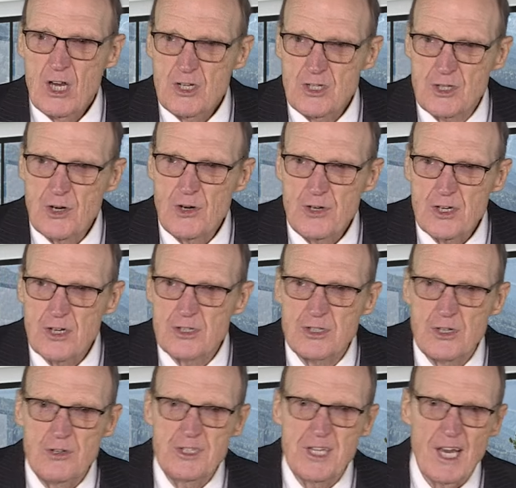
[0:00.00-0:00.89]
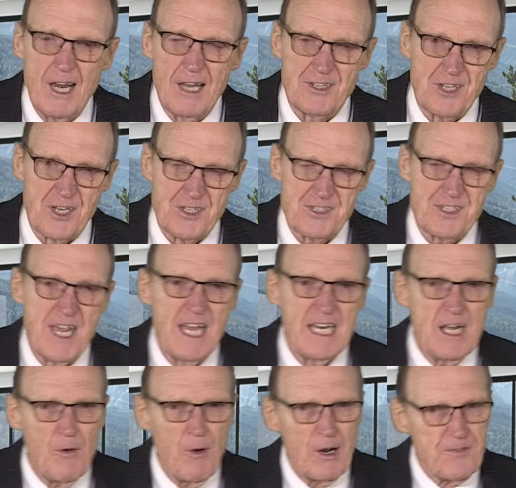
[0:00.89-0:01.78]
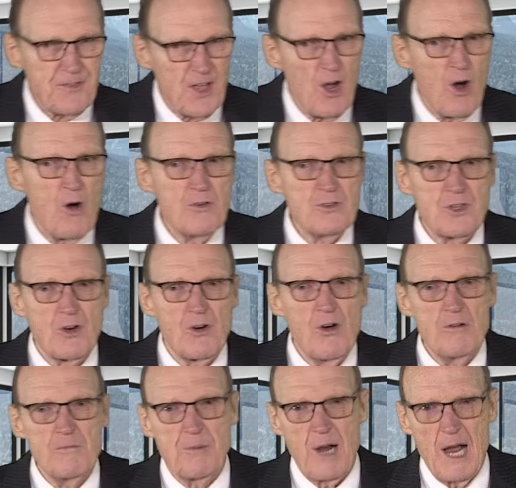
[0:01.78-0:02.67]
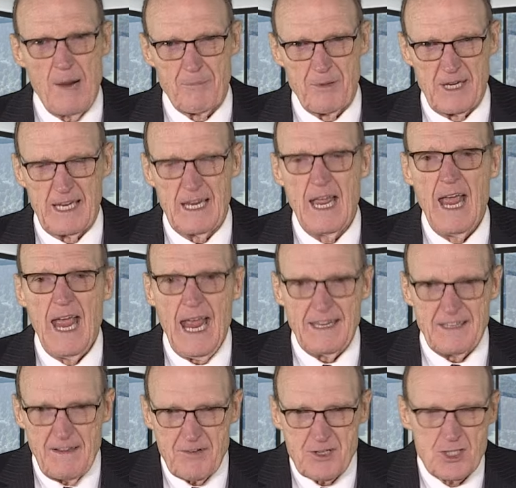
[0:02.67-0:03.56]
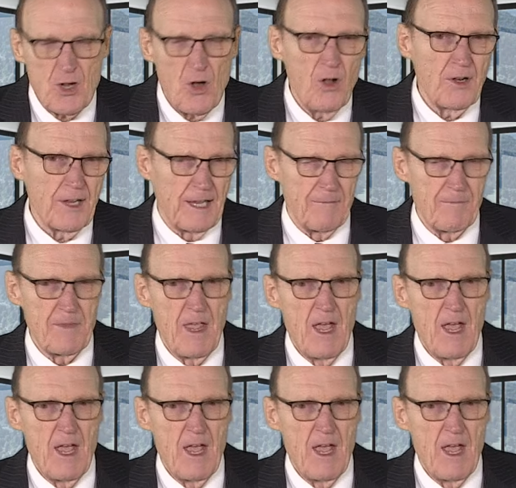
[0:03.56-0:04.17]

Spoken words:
Do your due diligence. Now, what if they own their own property and they've sold it?